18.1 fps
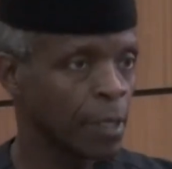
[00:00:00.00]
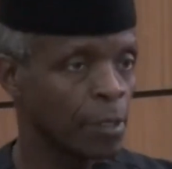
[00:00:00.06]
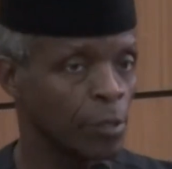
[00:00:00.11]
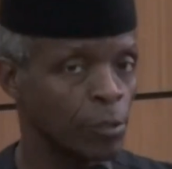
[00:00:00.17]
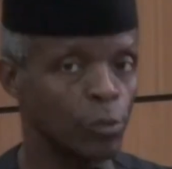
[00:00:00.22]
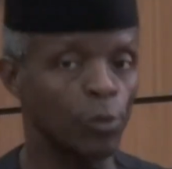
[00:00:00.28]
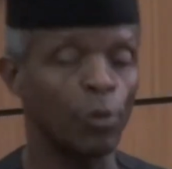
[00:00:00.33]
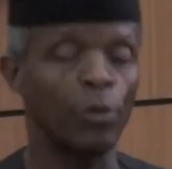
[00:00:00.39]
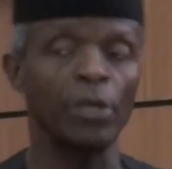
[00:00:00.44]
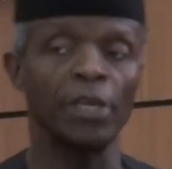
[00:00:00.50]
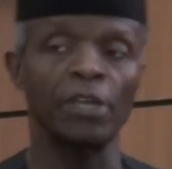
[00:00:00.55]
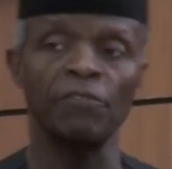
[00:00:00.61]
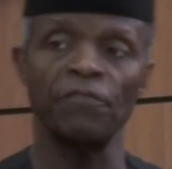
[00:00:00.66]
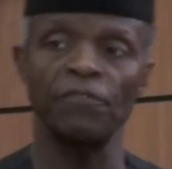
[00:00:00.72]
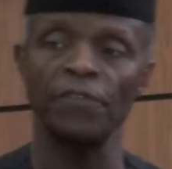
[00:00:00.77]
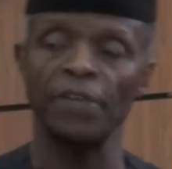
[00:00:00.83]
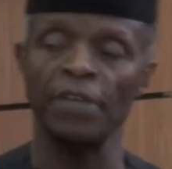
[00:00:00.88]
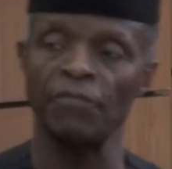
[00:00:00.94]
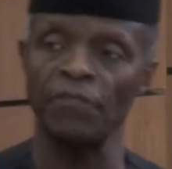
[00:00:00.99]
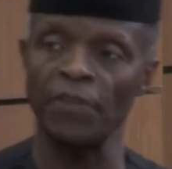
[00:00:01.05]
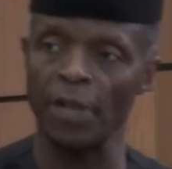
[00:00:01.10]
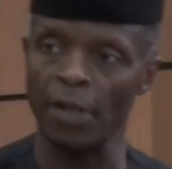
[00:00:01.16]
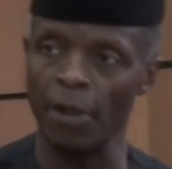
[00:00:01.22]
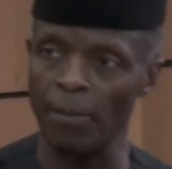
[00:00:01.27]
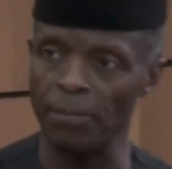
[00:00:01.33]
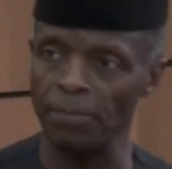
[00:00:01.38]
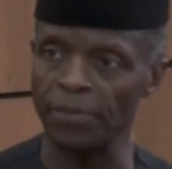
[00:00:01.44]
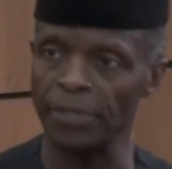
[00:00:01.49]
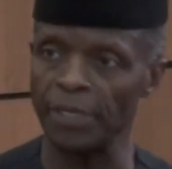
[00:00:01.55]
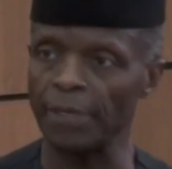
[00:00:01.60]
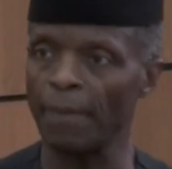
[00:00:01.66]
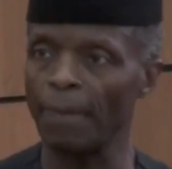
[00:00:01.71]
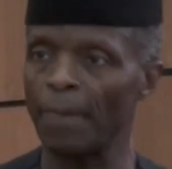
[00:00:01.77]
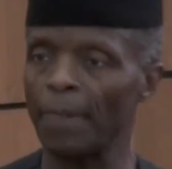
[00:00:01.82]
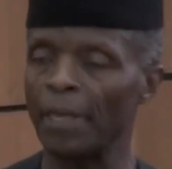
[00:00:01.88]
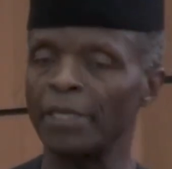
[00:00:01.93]
So if, if a company
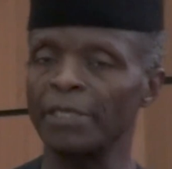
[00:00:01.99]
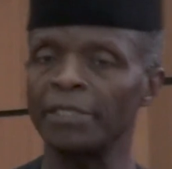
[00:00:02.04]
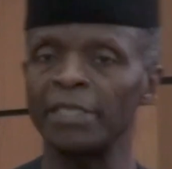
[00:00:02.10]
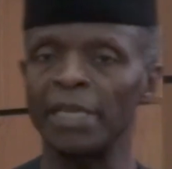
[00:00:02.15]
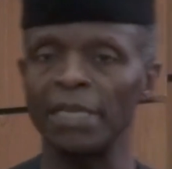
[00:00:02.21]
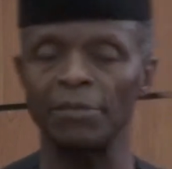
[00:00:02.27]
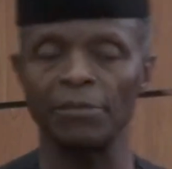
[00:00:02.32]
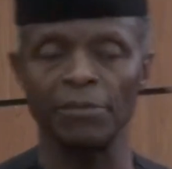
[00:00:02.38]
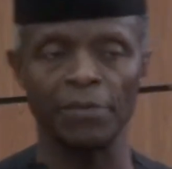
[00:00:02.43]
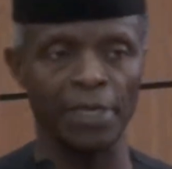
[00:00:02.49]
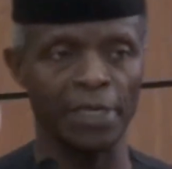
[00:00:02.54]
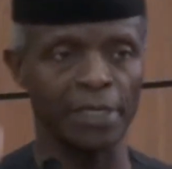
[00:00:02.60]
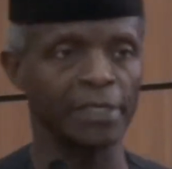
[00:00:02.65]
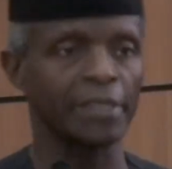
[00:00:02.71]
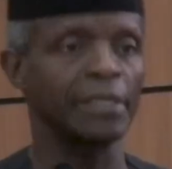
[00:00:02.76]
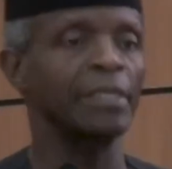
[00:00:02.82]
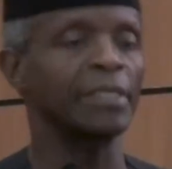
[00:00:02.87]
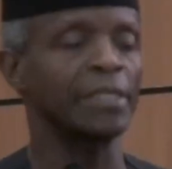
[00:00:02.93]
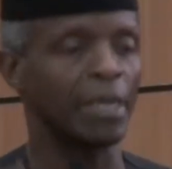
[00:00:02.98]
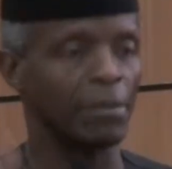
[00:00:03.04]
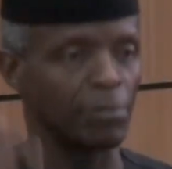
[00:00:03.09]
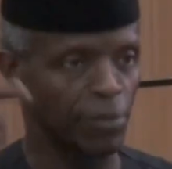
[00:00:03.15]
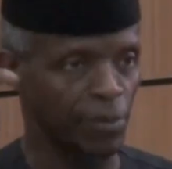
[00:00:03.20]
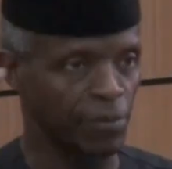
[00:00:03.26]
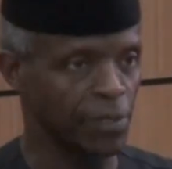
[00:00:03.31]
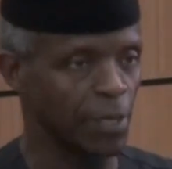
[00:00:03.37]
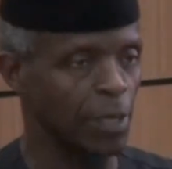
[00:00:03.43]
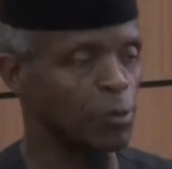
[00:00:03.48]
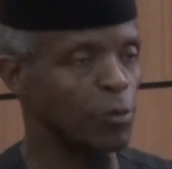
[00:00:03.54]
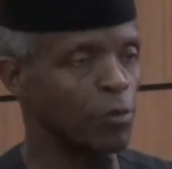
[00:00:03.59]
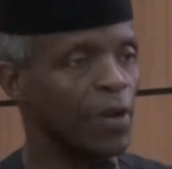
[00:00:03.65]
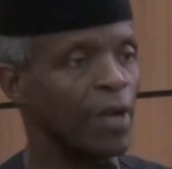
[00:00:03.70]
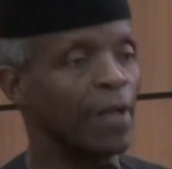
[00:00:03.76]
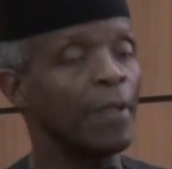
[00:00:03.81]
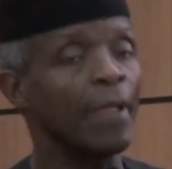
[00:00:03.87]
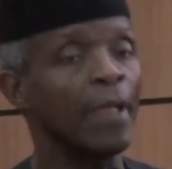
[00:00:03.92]
generates, in terms of
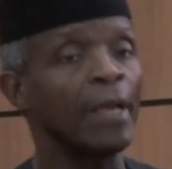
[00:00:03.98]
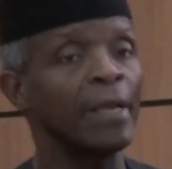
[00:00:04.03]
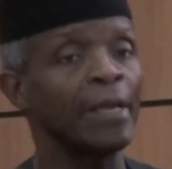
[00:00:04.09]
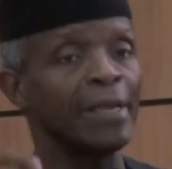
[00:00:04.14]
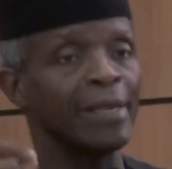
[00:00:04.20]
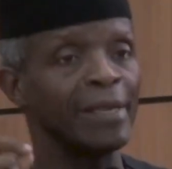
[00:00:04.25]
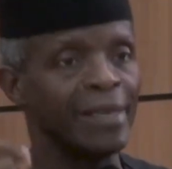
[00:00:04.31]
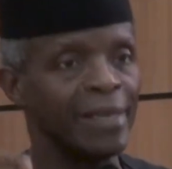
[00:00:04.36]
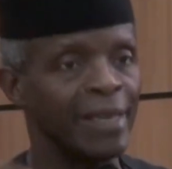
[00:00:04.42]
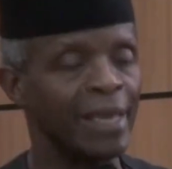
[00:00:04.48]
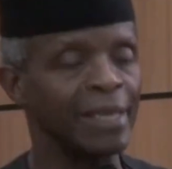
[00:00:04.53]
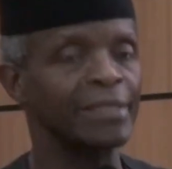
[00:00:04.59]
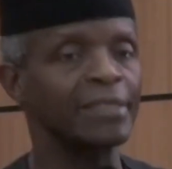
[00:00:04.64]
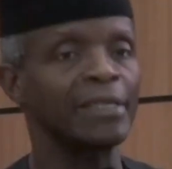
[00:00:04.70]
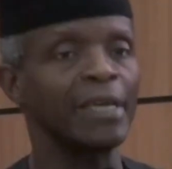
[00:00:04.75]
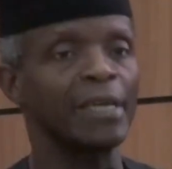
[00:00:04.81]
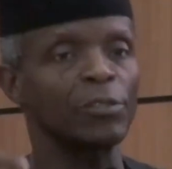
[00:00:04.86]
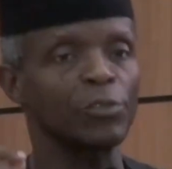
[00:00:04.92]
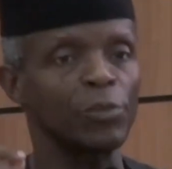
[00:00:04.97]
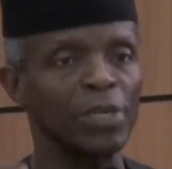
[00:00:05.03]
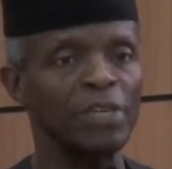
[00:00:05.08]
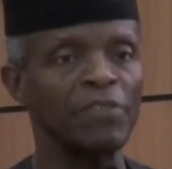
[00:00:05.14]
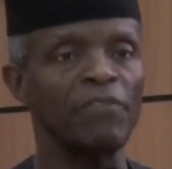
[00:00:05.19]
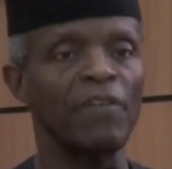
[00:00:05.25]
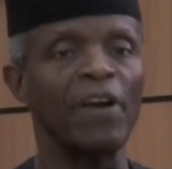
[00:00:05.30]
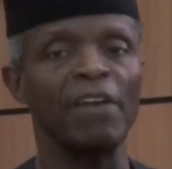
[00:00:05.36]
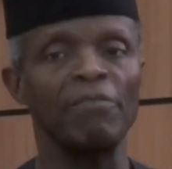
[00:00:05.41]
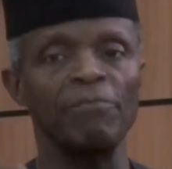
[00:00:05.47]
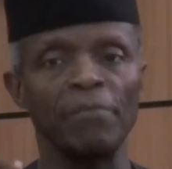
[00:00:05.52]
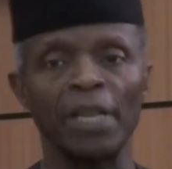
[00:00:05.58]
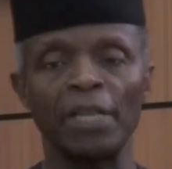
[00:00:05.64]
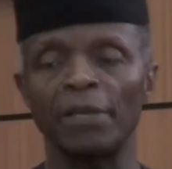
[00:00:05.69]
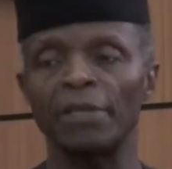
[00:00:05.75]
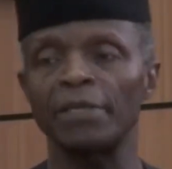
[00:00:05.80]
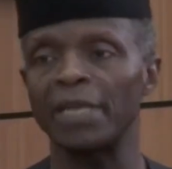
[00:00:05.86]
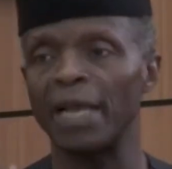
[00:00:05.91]
turnover, less than 25
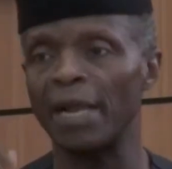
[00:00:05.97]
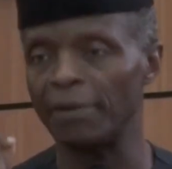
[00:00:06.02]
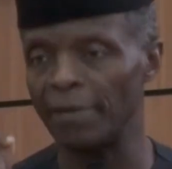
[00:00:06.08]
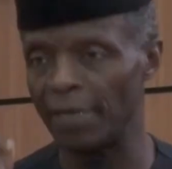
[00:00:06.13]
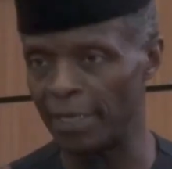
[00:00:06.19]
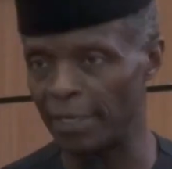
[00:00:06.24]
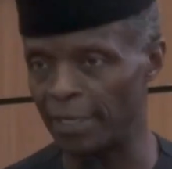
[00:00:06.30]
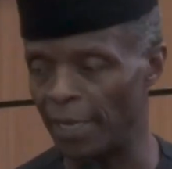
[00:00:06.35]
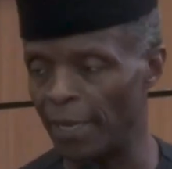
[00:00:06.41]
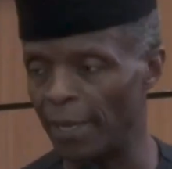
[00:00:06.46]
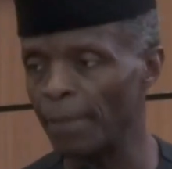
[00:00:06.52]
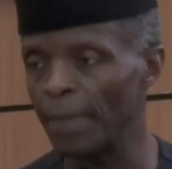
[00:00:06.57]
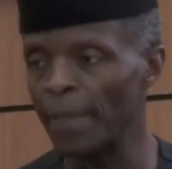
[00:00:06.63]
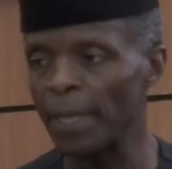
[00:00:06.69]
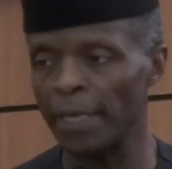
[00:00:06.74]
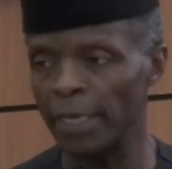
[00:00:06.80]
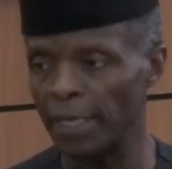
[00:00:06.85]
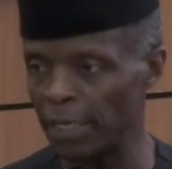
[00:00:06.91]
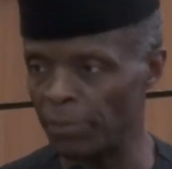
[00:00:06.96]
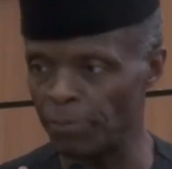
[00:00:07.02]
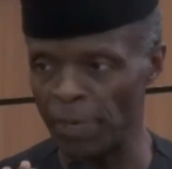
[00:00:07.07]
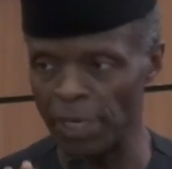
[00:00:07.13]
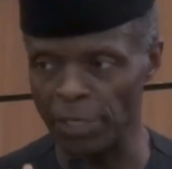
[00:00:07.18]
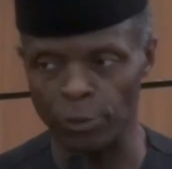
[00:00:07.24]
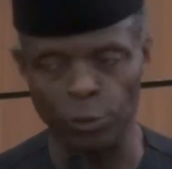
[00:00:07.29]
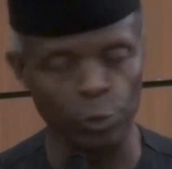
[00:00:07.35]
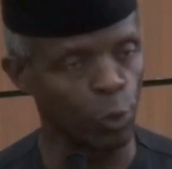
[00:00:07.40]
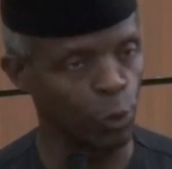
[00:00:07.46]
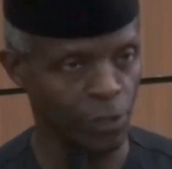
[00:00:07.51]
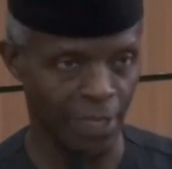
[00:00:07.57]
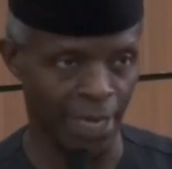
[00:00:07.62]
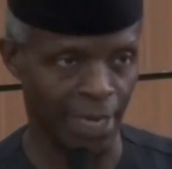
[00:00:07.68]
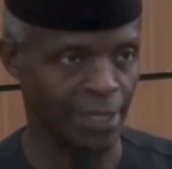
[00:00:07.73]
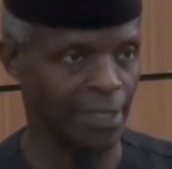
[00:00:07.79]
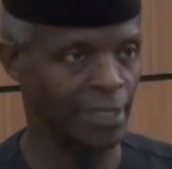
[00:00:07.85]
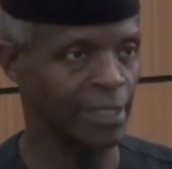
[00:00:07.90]
million naira here, it pays no
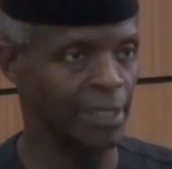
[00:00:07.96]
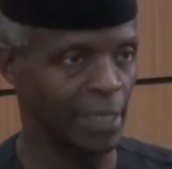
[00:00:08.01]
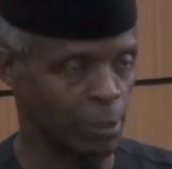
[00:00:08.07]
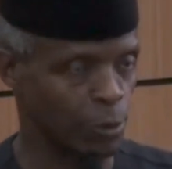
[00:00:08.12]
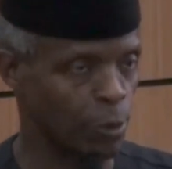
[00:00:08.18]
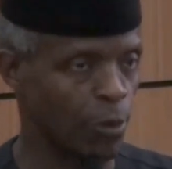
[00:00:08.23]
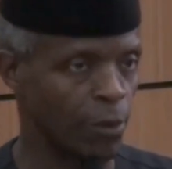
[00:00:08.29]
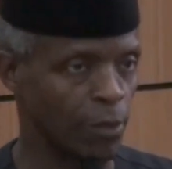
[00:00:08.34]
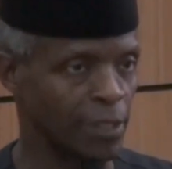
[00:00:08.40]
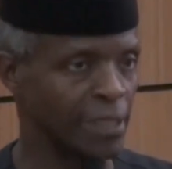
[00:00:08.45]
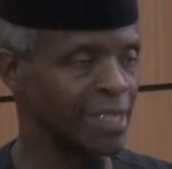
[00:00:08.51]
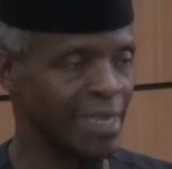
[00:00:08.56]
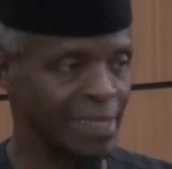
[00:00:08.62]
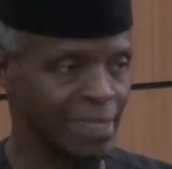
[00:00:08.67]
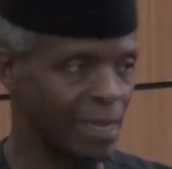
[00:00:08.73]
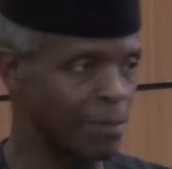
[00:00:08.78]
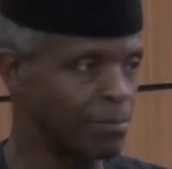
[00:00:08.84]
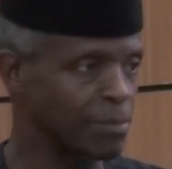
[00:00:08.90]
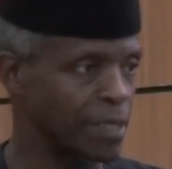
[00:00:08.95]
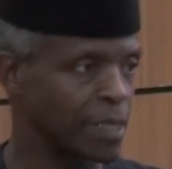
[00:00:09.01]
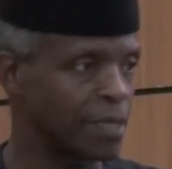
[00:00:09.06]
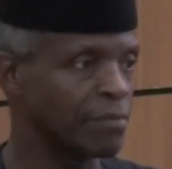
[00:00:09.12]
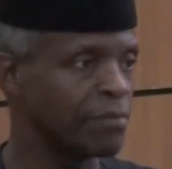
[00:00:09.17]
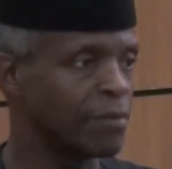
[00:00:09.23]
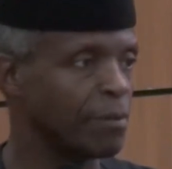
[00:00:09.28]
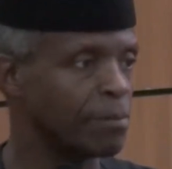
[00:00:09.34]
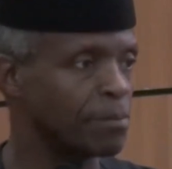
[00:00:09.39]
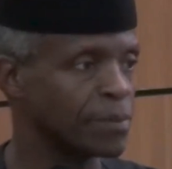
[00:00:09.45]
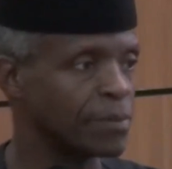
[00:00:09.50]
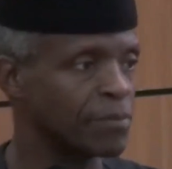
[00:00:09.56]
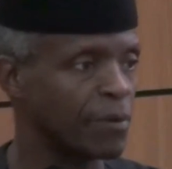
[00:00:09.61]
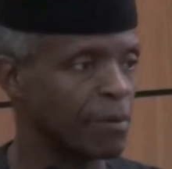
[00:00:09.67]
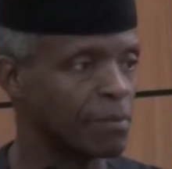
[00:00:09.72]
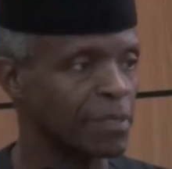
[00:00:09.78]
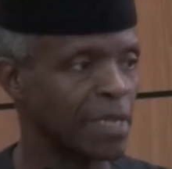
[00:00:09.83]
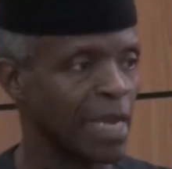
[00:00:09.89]
taxes at all. It's exempted from,
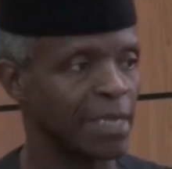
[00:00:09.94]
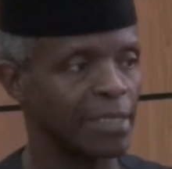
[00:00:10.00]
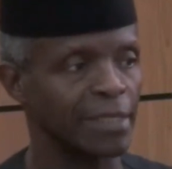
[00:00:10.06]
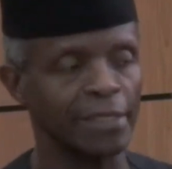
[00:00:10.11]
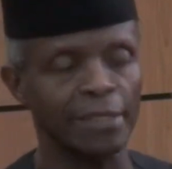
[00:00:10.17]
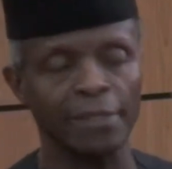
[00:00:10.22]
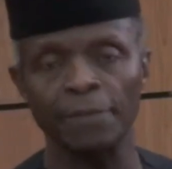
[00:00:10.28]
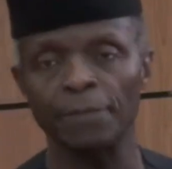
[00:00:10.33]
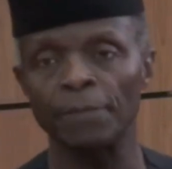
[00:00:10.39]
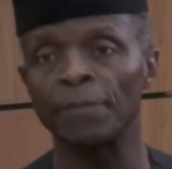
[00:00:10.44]
from taxes.